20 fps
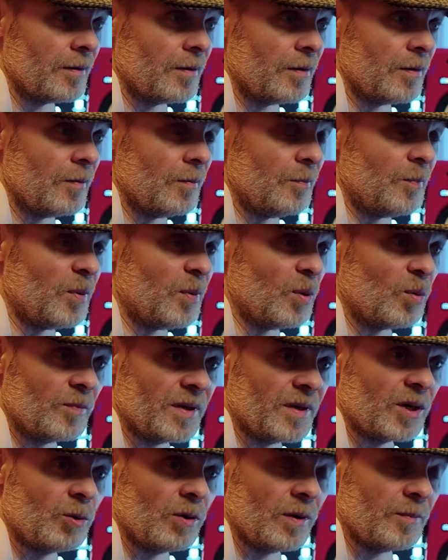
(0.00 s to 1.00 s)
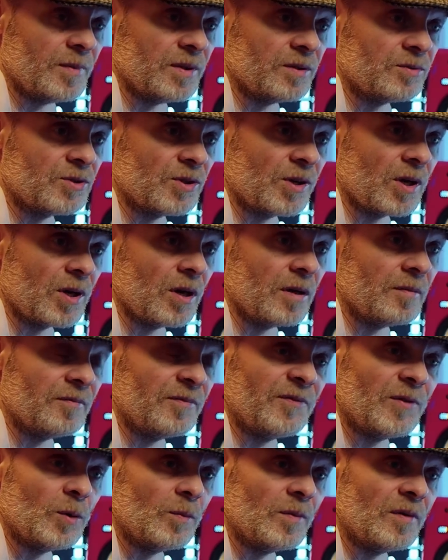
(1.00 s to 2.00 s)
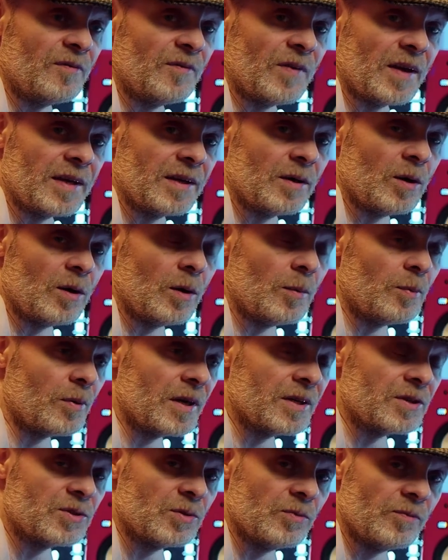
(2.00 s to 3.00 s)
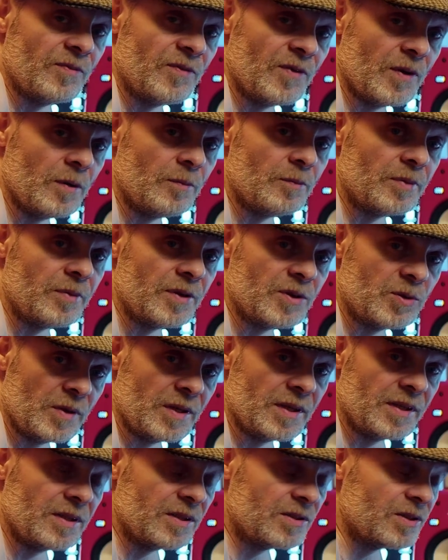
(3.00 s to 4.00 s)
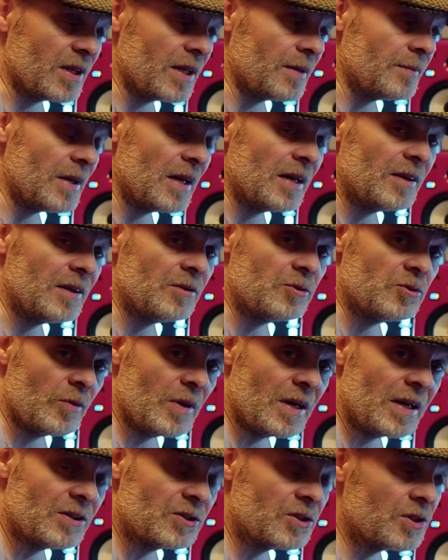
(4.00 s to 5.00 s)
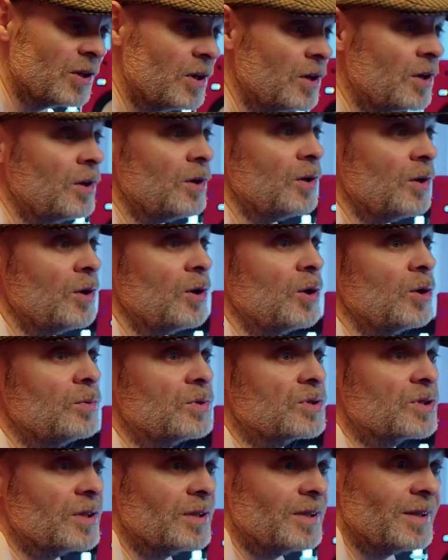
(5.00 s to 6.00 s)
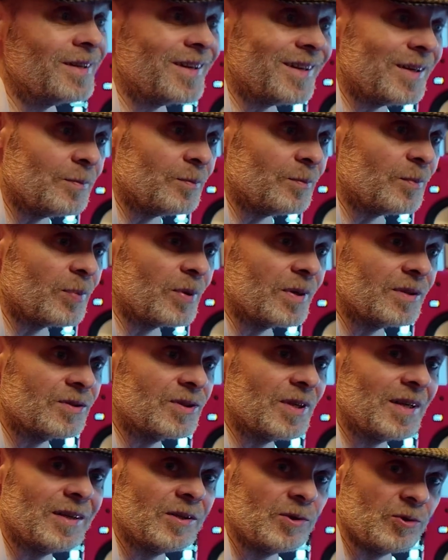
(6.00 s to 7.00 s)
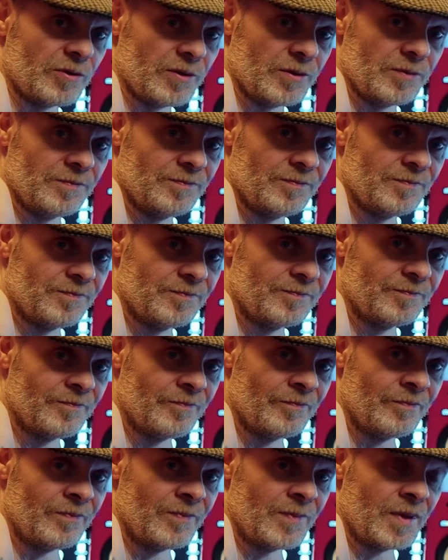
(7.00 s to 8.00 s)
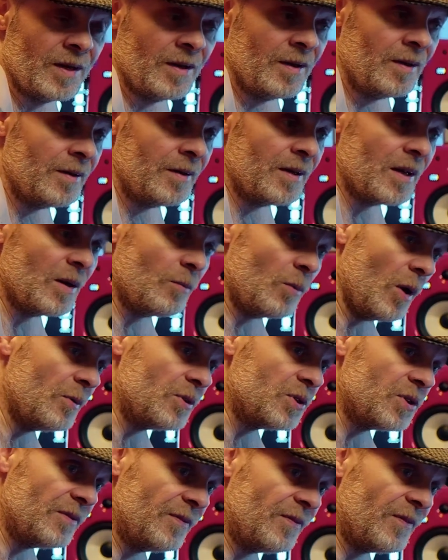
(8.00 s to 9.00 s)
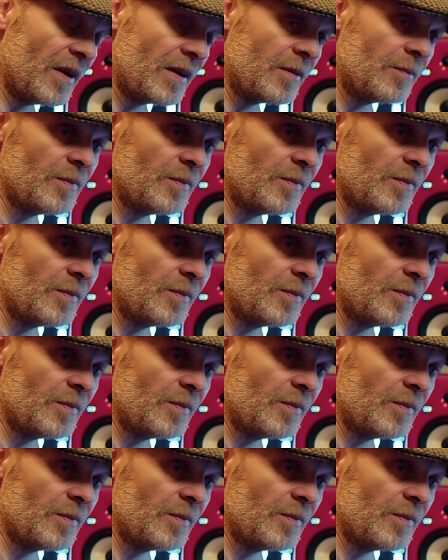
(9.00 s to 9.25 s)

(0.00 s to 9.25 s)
bought me equipment to go and film a fake Operation Fernbridge witness named Andrew Ash, who was going to name Prince Andrew. Now, why would you fund me